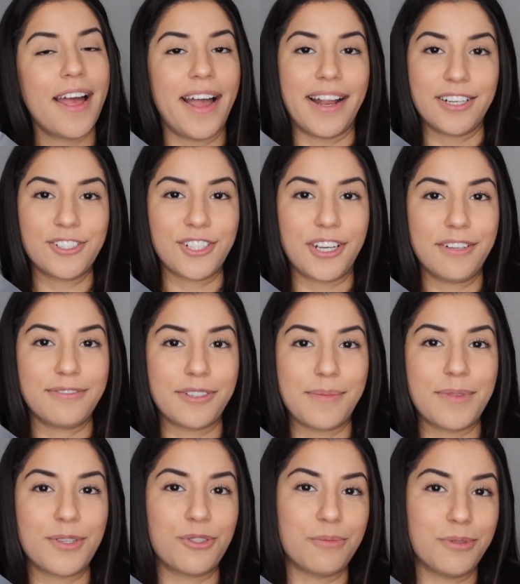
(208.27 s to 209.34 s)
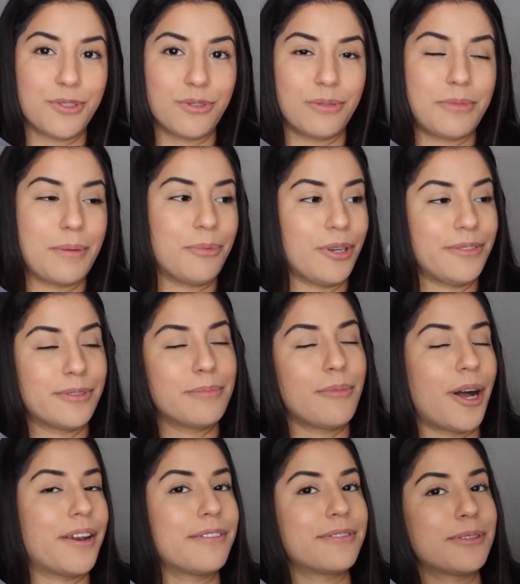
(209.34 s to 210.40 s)
I actually got it from the superstore. My boyfriend
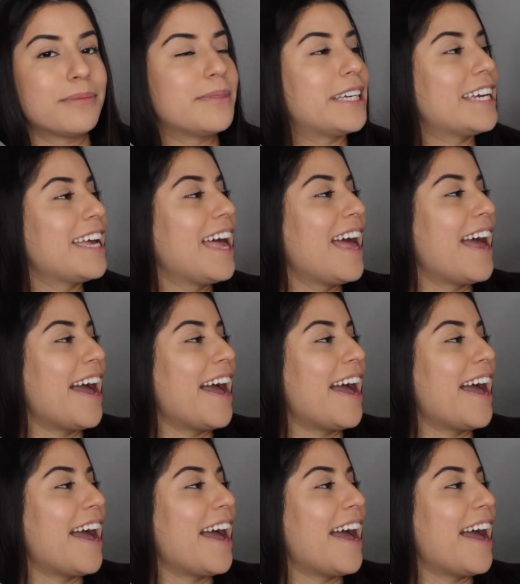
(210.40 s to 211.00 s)
bought it for me